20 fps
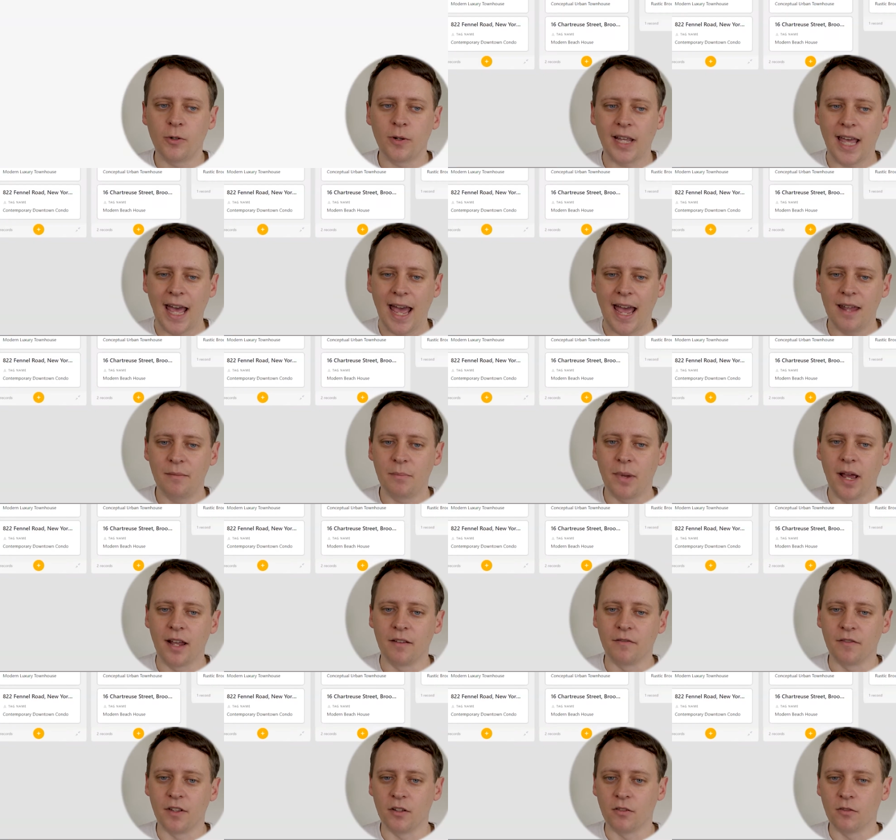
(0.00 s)
a Kanban
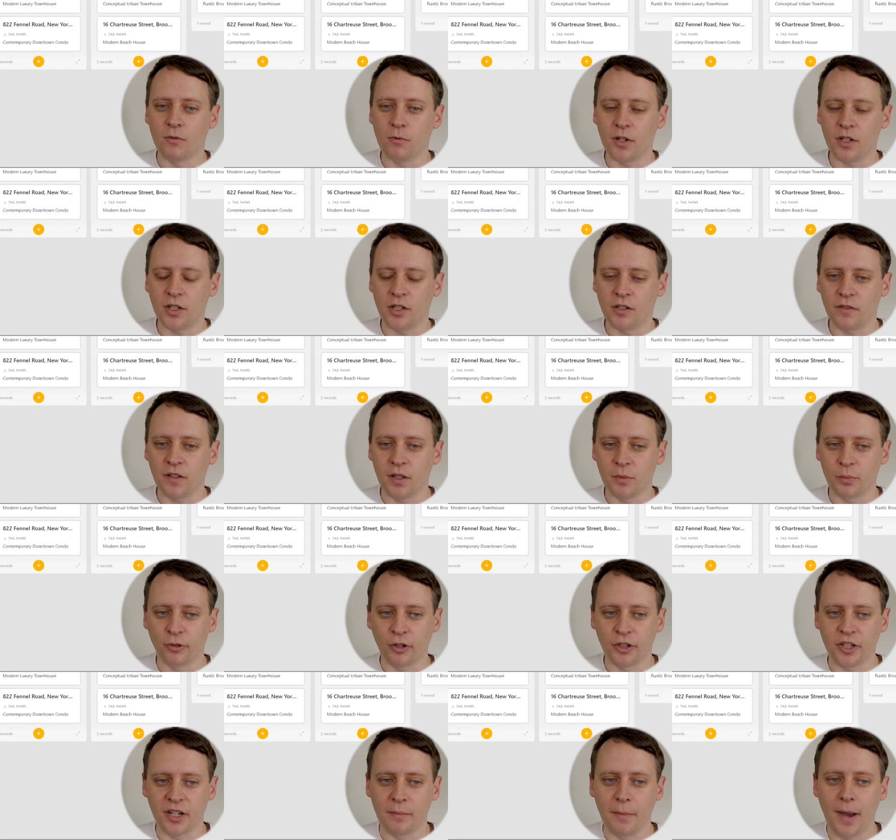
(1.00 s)
view, which for the
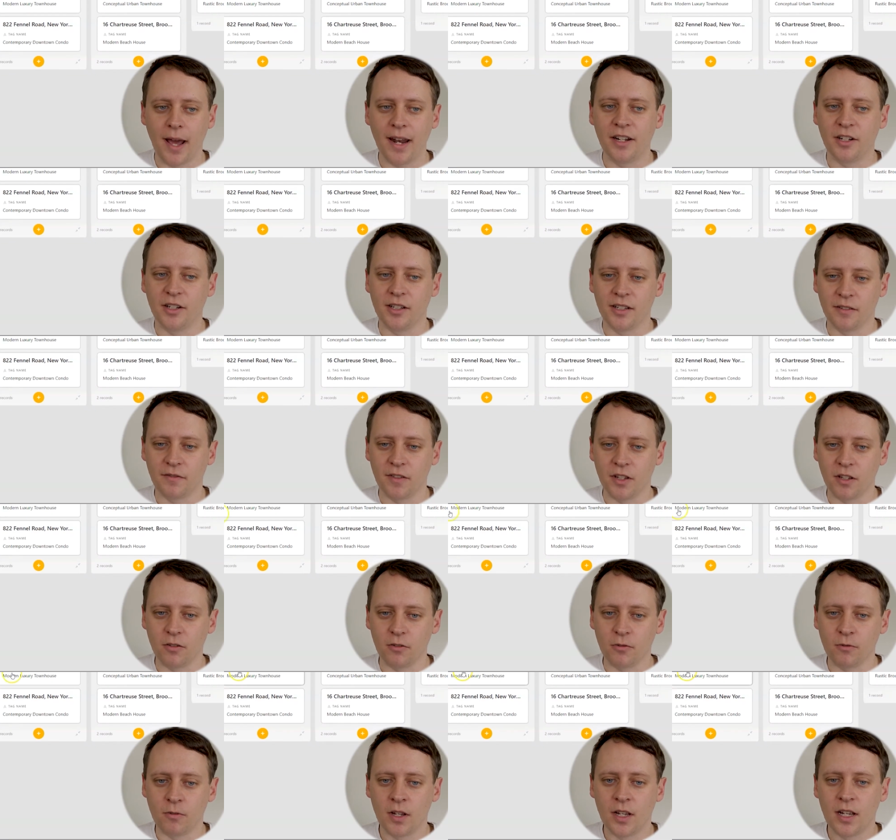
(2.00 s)
project managers of
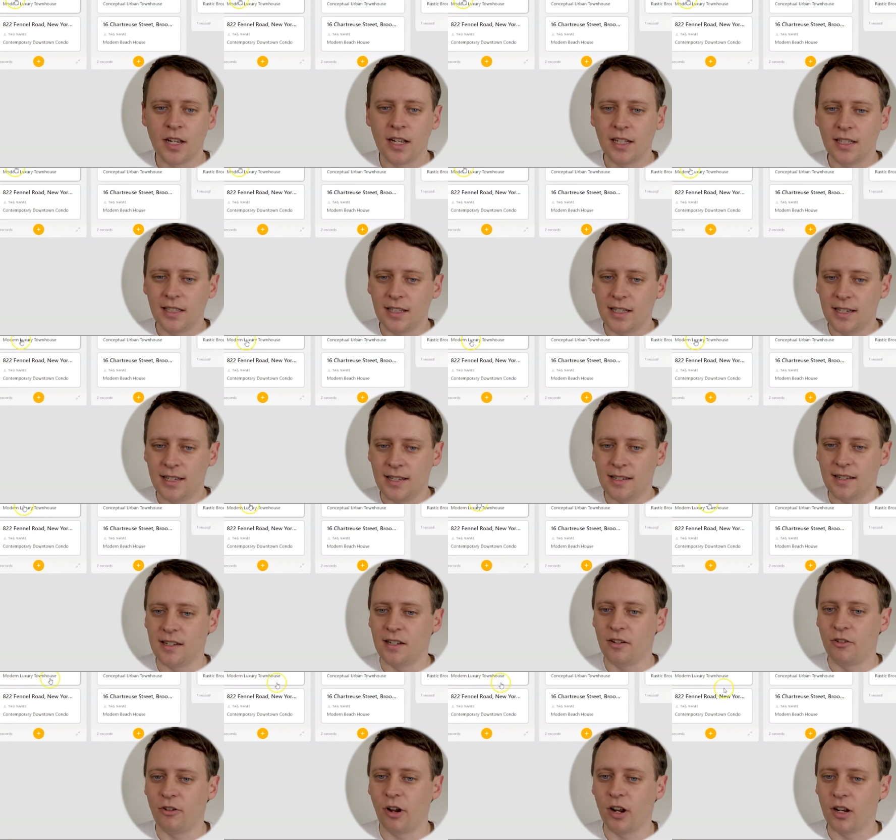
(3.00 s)
you, this is an
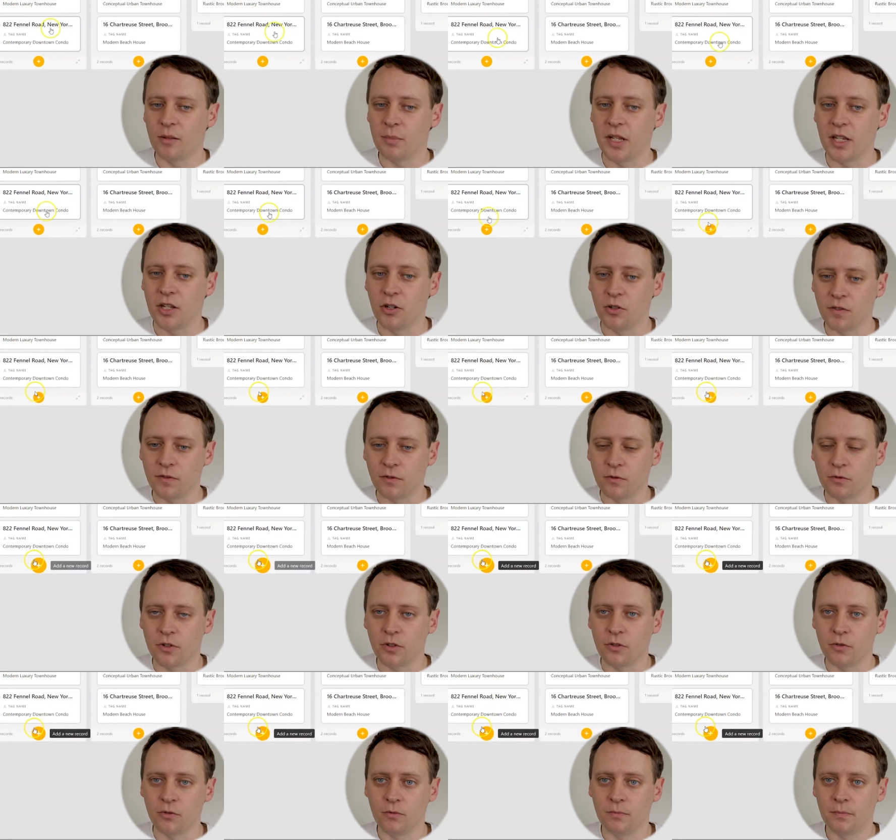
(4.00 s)
incredibly useful
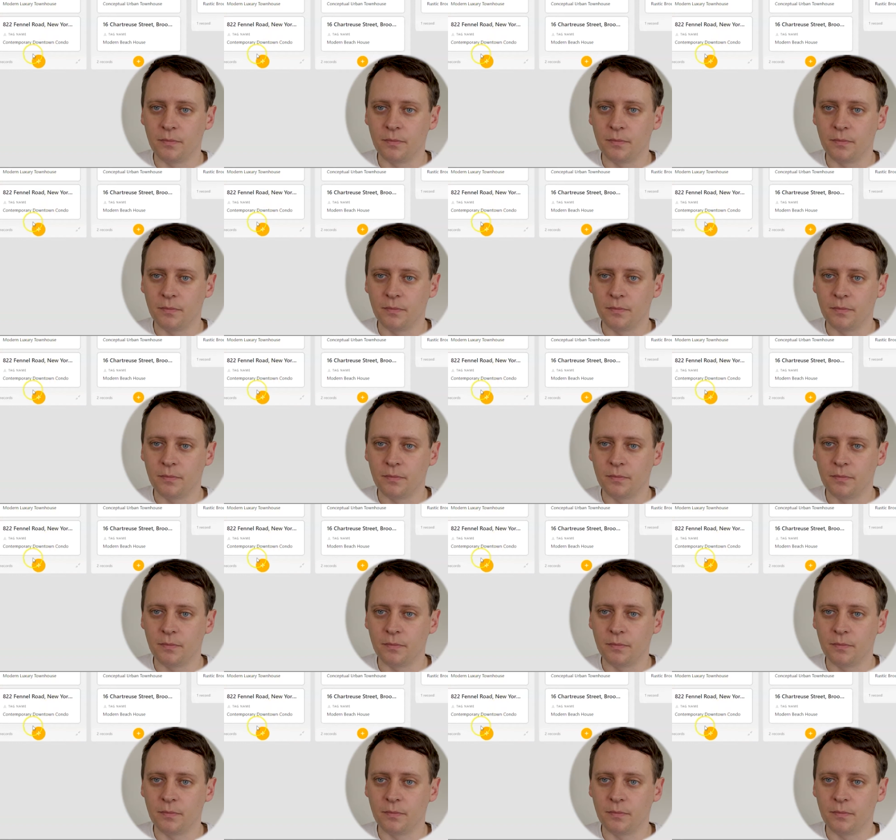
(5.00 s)
tool.